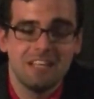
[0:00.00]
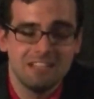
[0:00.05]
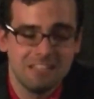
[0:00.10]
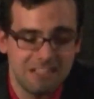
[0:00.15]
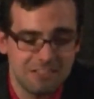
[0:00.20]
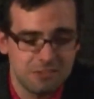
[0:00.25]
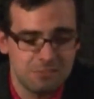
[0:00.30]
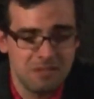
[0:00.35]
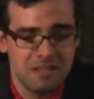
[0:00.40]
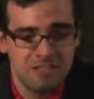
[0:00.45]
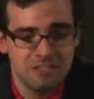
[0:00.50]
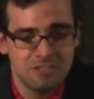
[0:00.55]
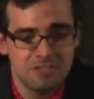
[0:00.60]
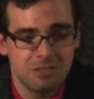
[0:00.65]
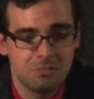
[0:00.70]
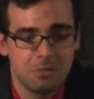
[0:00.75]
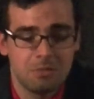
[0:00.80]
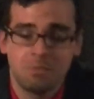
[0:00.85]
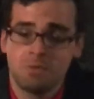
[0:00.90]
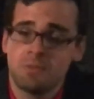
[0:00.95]
Not to mention,
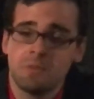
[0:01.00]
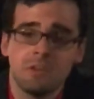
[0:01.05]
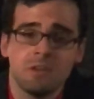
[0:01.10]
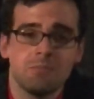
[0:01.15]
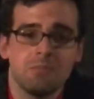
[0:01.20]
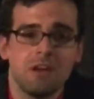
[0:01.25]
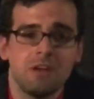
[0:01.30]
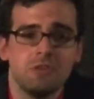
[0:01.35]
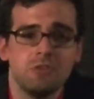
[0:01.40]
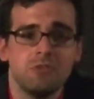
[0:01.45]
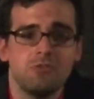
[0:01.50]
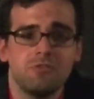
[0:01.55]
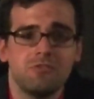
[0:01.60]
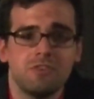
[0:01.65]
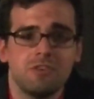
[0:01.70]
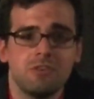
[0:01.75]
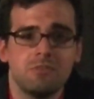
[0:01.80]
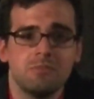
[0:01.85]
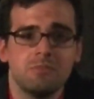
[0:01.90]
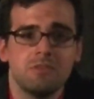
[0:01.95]
I'll be premiering my new
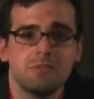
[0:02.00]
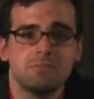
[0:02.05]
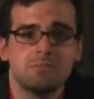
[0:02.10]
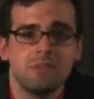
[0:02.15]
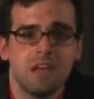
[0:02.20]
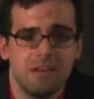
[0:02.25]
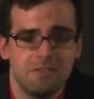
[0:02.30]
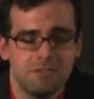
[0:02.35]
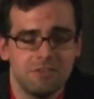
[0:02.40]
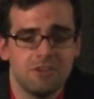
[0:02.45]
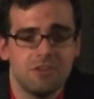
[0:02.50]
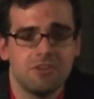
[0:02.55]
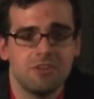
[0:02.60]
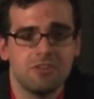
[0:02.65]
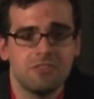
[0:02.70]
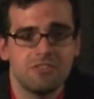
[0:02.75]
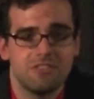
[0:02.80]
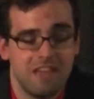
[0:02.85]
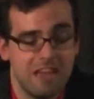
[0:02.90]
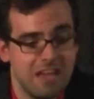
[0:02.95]
film, Heaven and
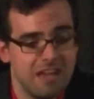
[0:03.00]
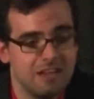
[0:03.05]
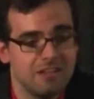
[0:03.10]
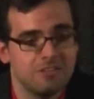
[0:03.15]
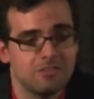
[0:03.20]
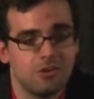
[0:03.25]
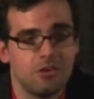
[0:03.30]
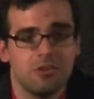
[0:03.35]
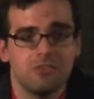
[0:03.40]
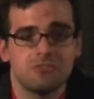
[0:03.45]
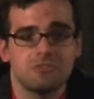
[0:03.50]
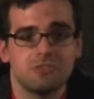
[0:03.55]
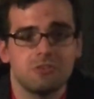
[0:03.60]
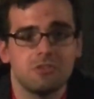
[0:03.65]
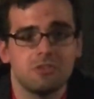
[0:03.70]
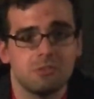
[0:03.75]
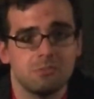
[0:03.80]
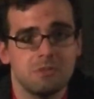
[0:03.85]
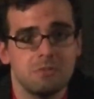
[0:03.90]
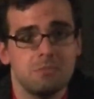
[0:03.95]
Earth, and also
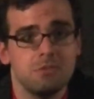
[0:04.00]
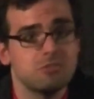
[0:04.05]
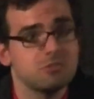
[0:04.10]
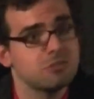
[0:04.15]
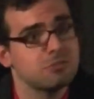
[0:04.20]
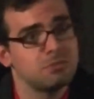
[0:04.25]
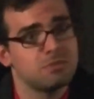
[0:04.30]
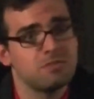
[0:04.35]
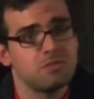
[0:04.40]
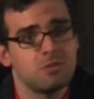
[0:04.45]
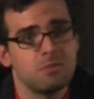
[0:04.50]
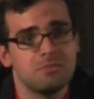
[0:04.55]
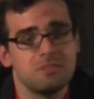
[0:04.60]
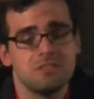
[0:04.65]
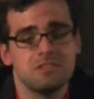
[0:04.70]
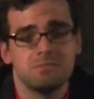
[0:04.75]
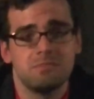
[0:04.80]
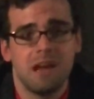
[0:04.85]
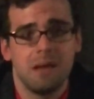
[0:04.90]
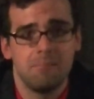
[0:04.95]
there'll be musical
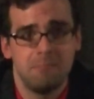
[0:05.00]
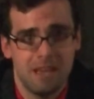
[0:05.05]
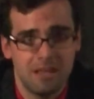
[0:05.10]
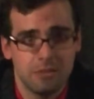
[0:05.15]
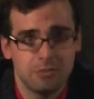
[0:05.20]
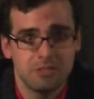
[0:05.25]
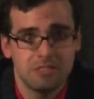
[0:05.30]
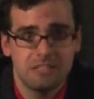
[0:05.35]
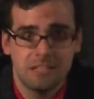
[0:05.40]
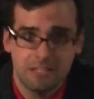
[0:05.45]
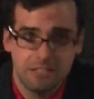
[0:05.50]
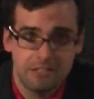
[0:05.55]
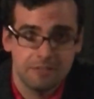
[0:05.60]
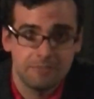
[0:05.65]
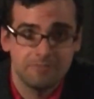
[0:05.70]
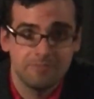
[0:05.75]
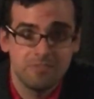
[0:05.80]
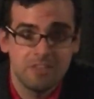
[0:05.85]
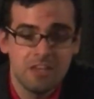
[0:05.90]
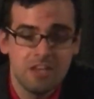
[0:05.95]
performances by Mallory Kinney.
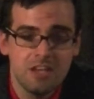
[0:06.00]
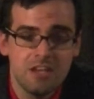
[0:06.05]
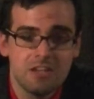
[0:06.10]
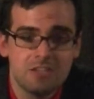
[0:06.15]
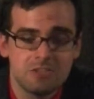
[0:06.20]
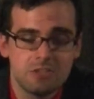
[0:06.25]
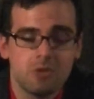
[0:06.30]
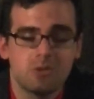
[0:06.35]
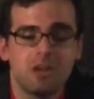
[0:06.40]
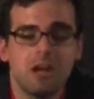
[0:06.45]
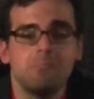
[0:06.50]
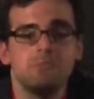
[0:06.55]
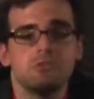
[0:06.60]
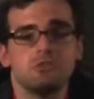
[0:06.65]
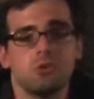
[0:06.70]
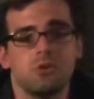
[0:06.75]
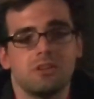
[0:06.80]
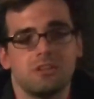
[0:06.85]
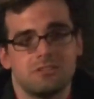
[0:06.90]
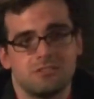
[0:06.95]
So come
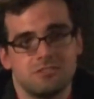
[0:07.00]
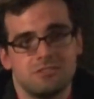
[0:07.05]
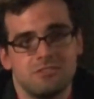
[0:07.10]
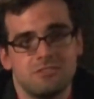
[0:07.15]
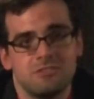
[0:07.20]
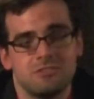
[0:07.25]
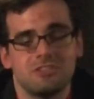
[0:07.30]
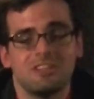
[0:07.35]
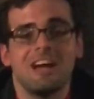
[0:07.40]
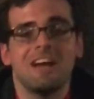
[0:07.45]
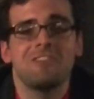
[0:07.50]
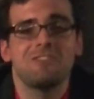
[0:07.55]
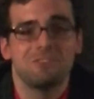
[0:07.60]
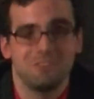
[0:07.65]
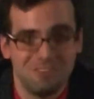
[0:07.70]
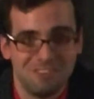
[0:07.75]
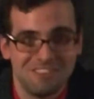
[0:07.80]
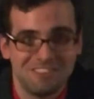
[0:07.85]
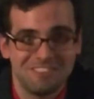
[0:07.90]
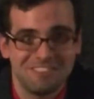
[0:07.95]
join us, July
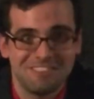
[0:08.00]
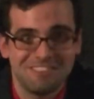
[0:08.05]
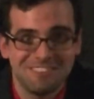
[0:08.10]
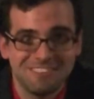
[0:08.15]
30th.